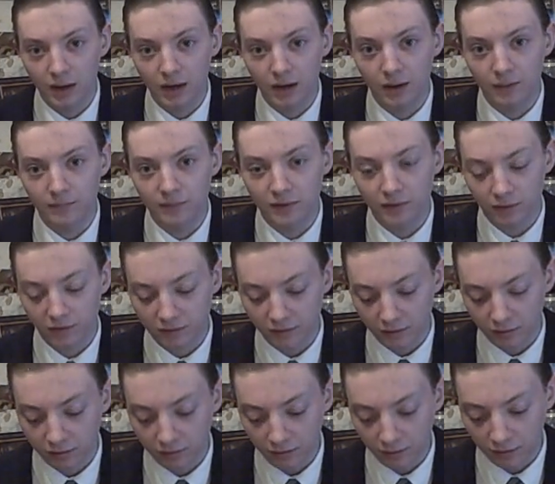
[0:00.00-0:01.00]
This
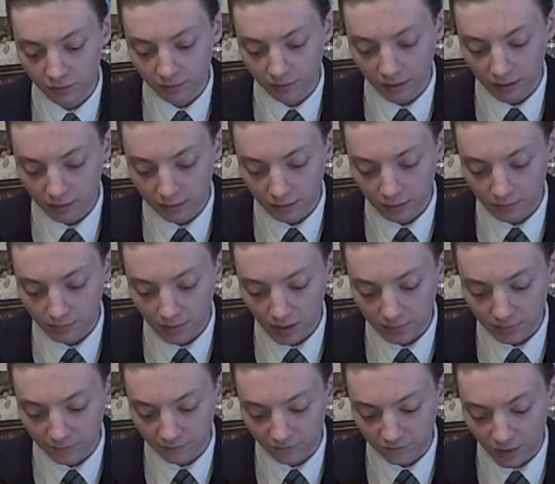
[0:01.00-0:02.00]
is kind of
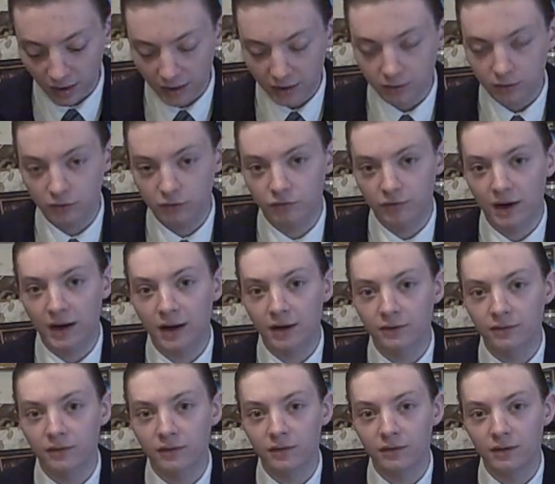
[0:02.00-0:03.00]
maybe finer
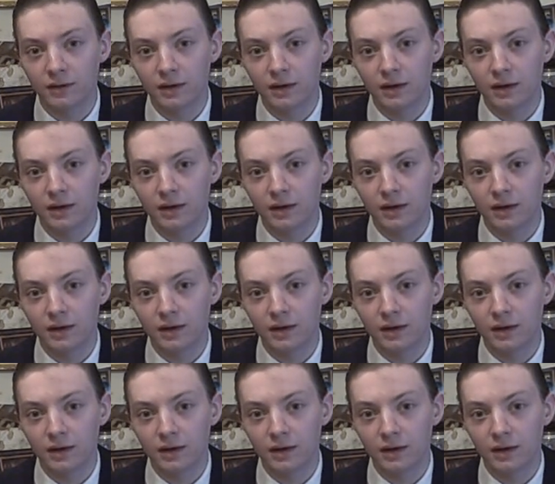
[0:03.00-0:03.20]
ground